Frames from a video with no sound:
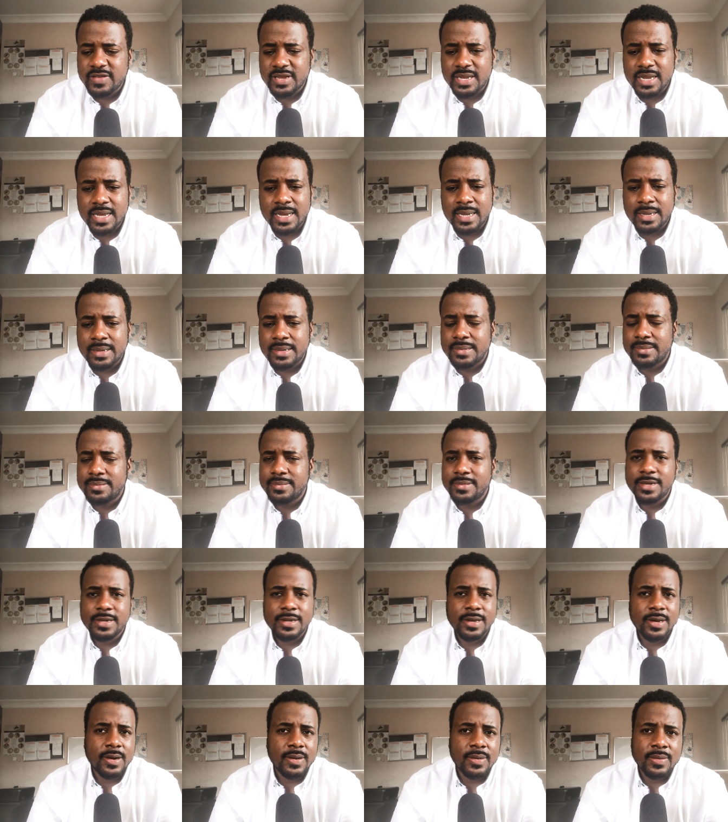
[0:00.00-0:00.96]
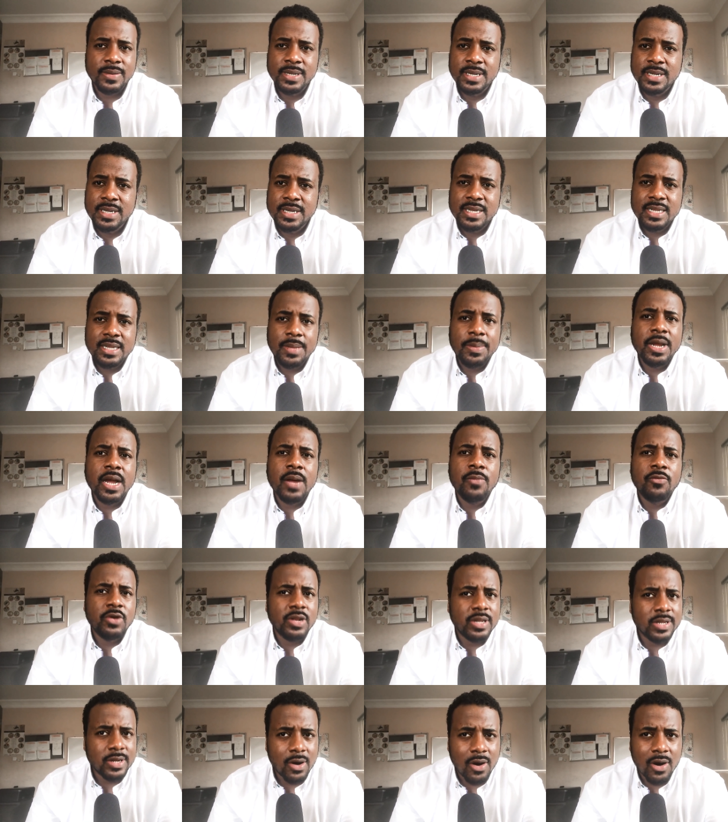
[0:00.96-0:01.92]
And then, you know, they become
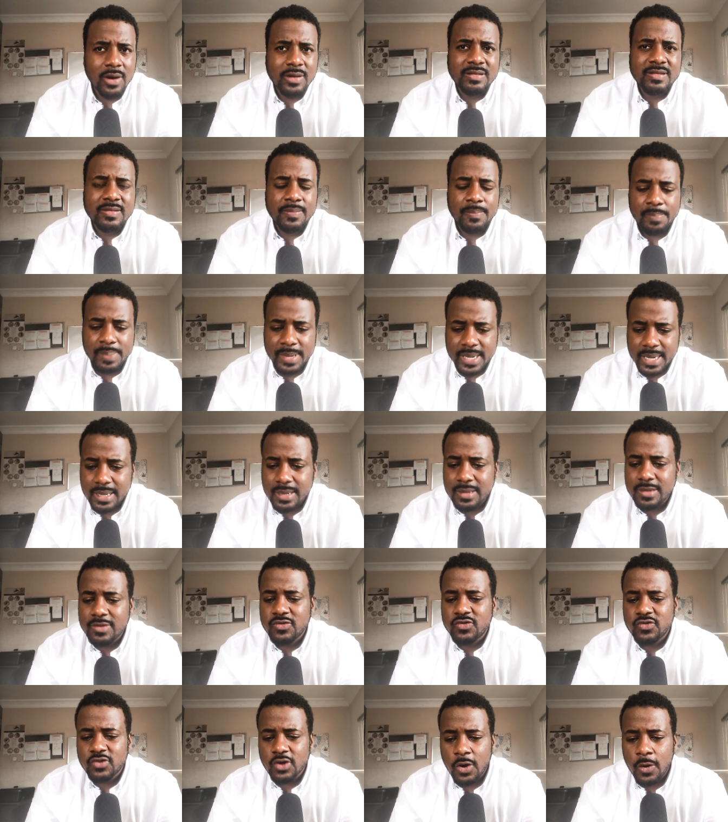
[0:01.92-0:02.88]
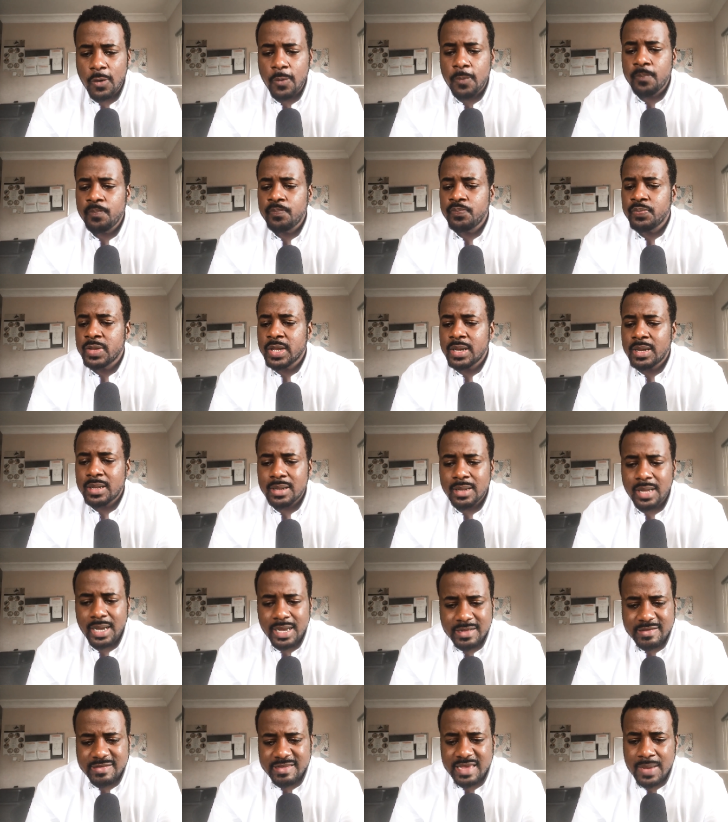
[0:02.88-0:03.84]
really hard to beat. So
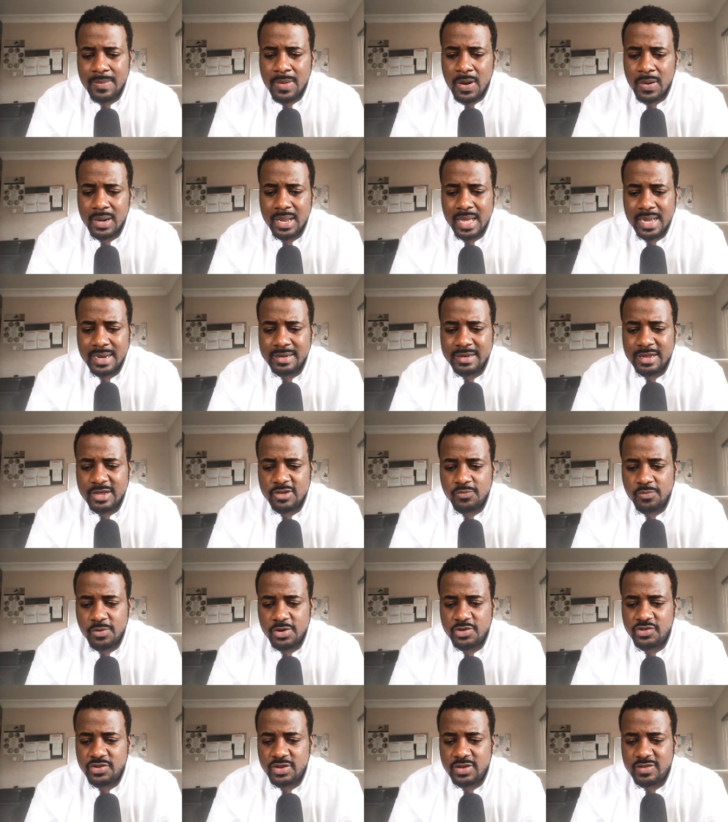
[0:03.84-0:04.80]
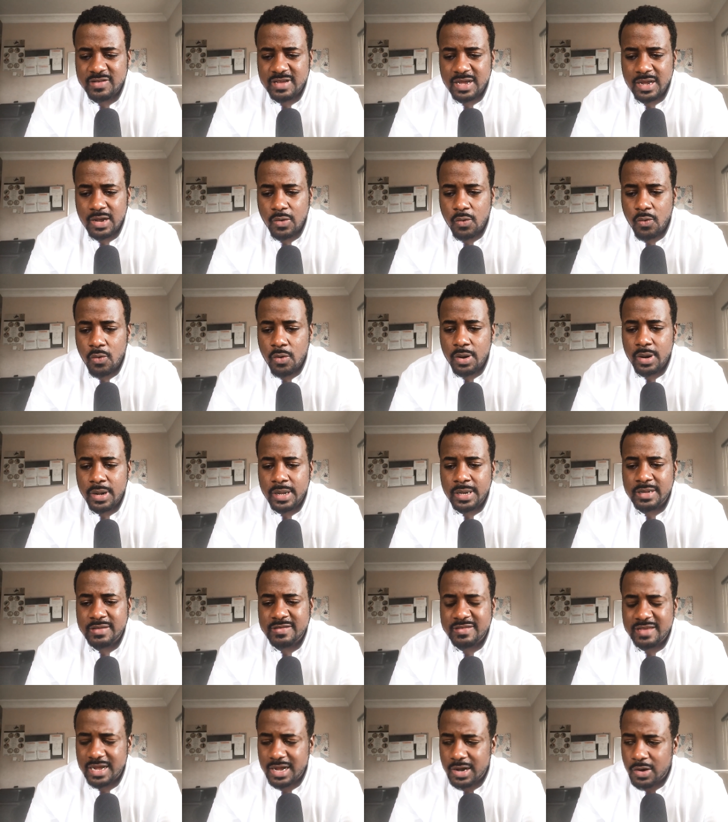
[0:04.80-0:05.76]
Nuggets came out with a lot of desperation in the second
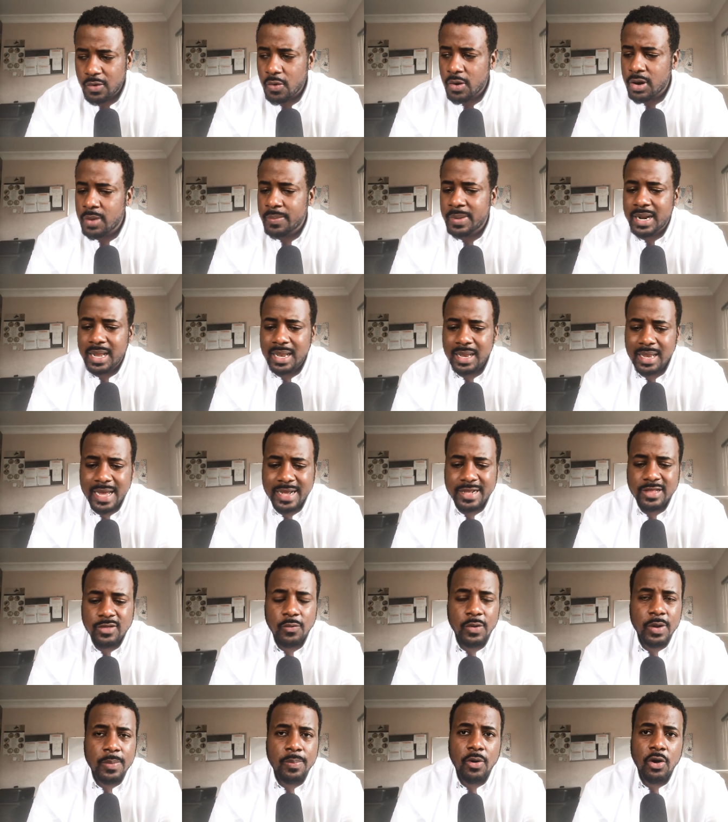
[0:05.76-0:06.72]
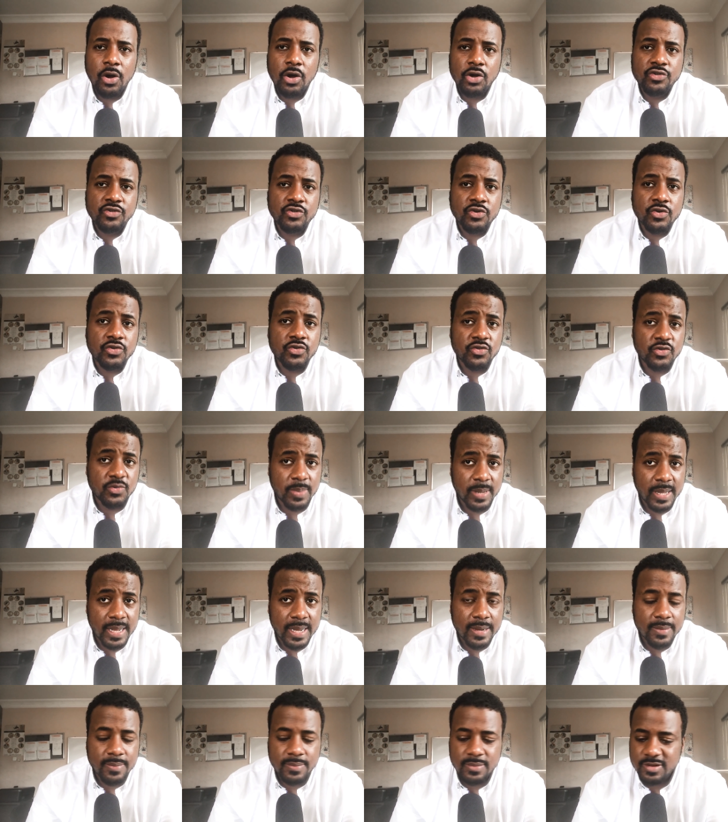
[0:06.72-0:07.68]
quarter, but I like the way Paul George was
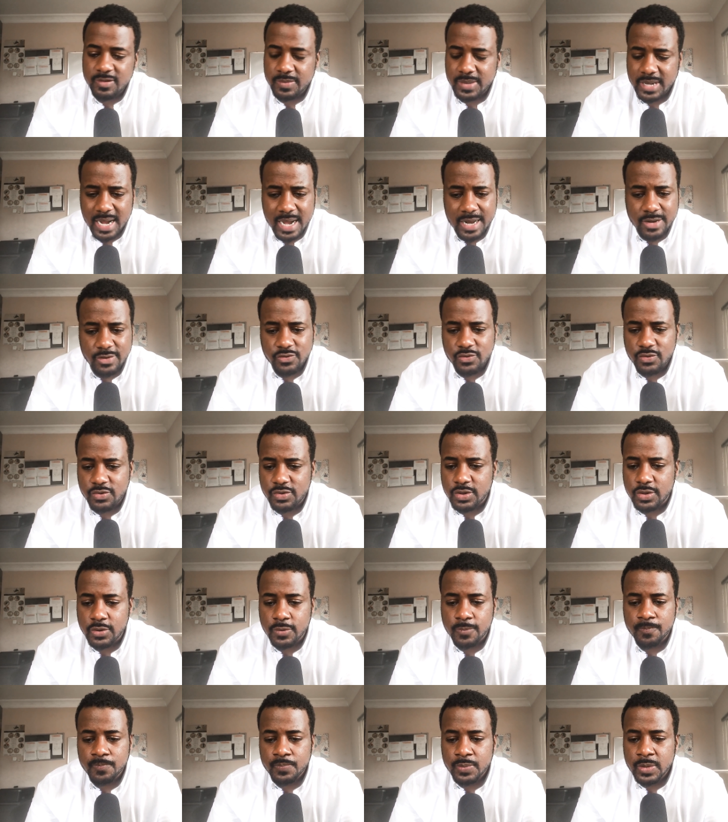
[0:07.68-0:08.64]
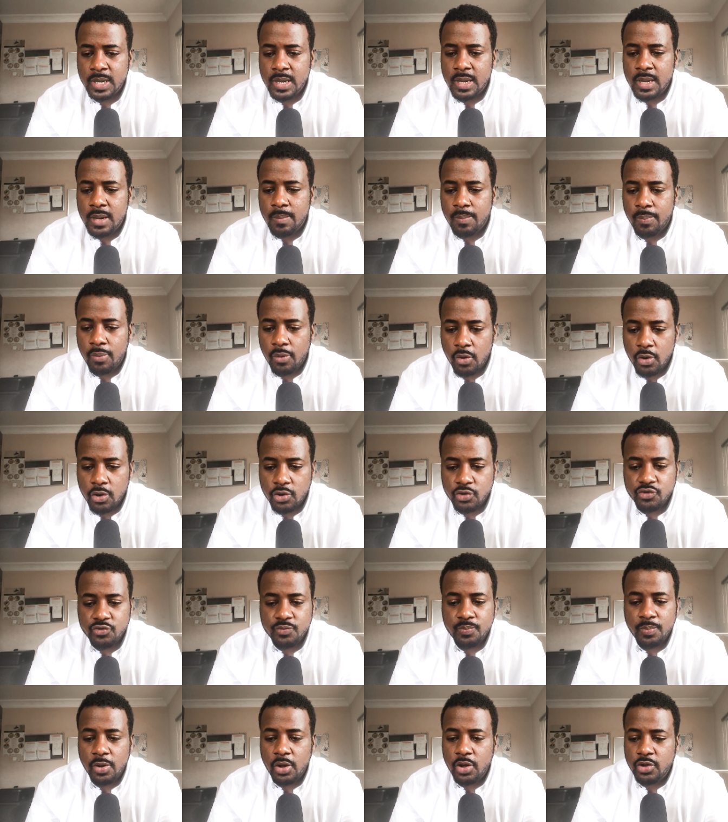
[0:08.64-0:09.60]
playing, to be honest with you.
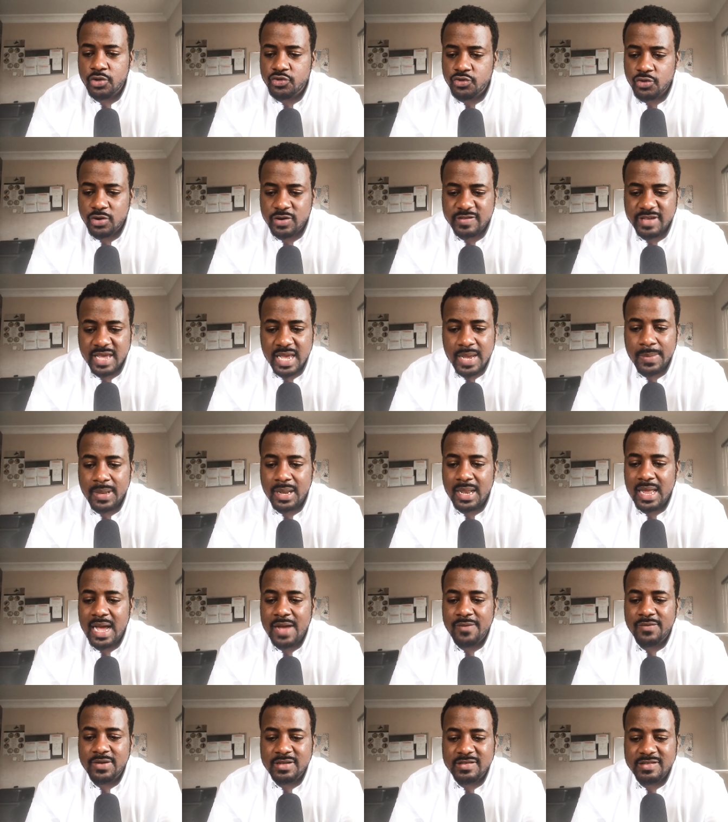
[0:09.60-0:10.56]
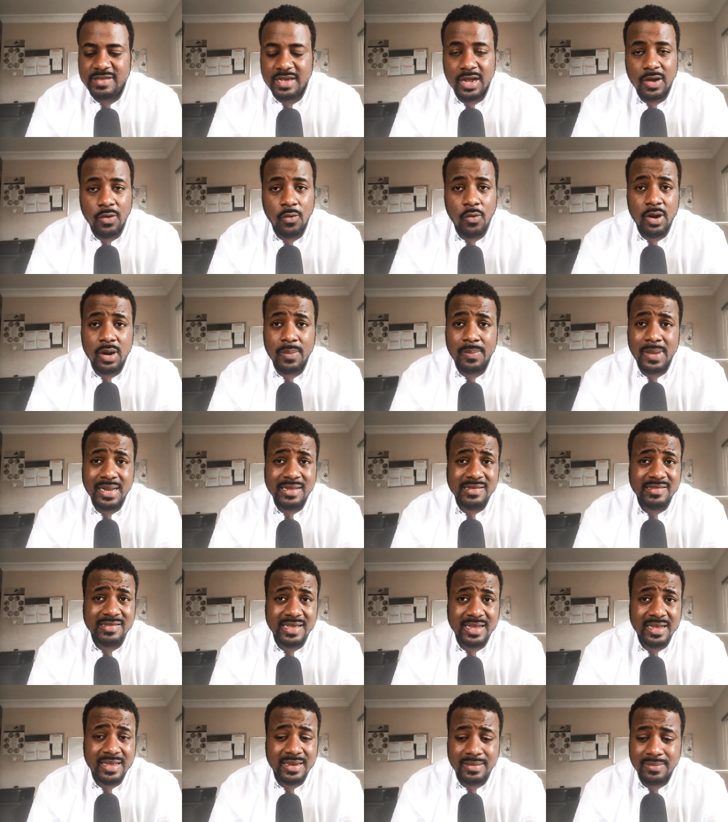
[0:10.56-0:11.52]
Paul George came alive in the second quarter, and by the
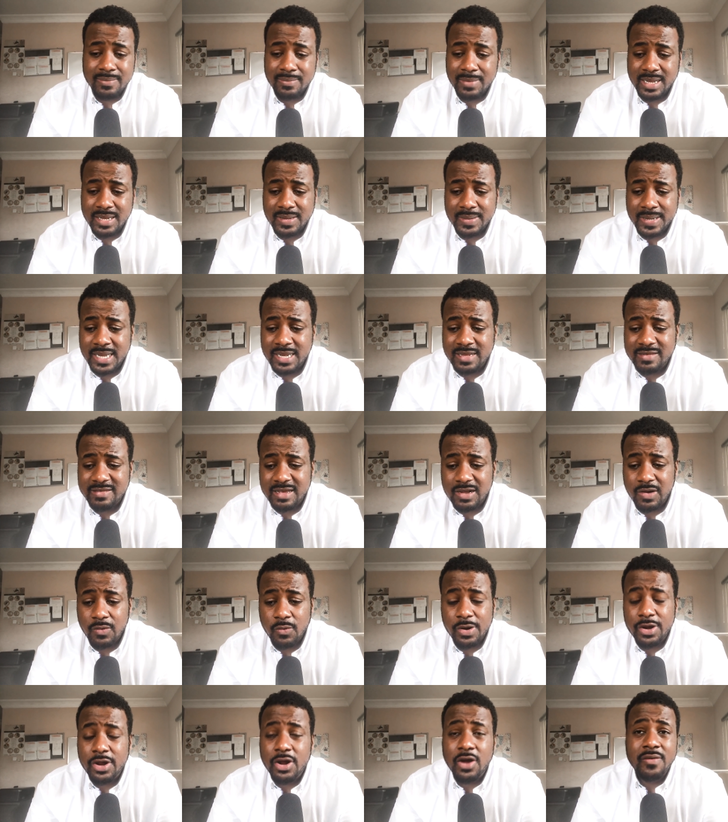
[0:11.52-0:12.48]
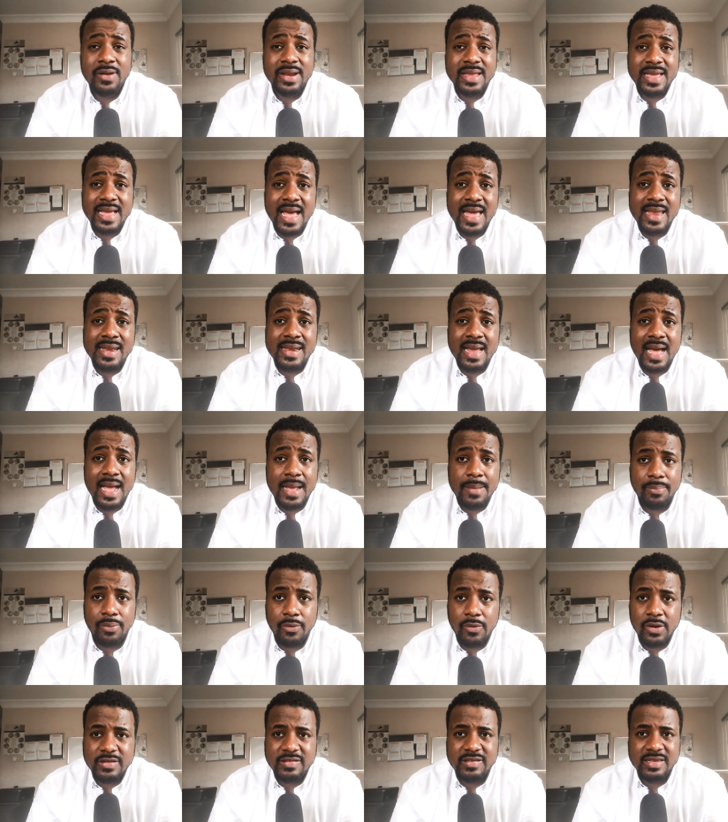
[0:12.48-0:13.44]
beginning of the second quarter, he already had 9
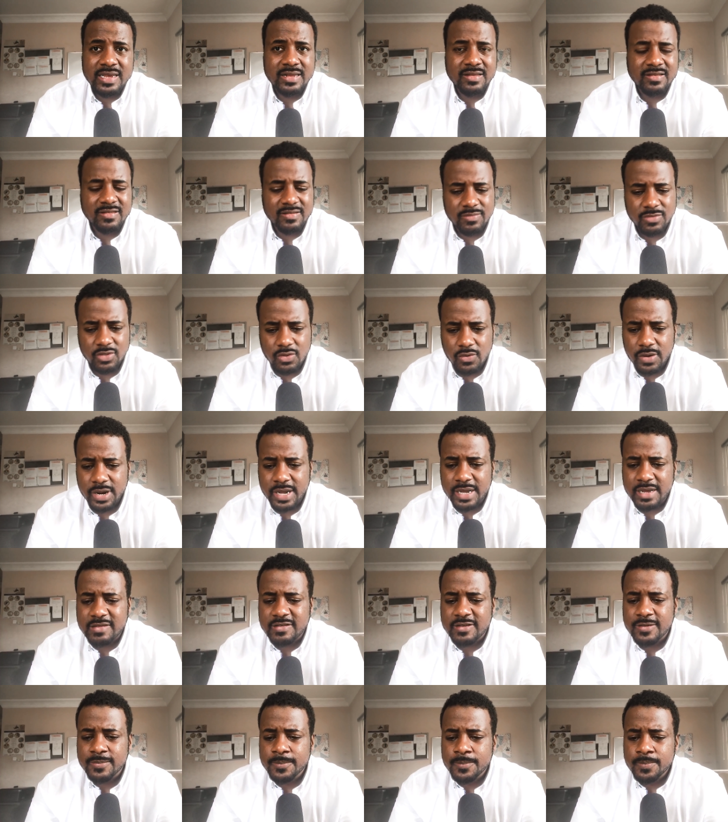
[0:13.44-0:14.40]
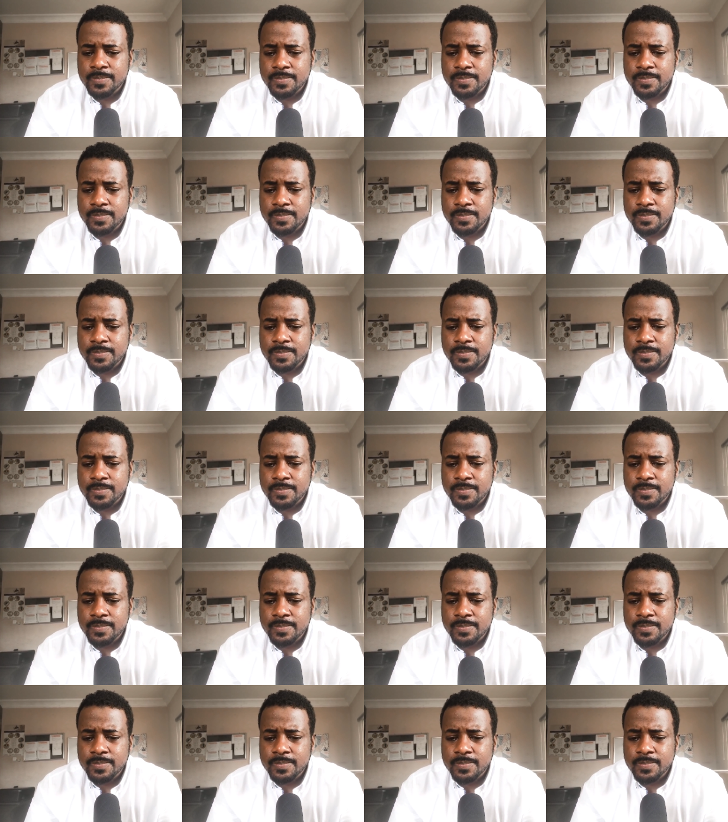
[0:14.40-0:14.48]
points. He hit some threes.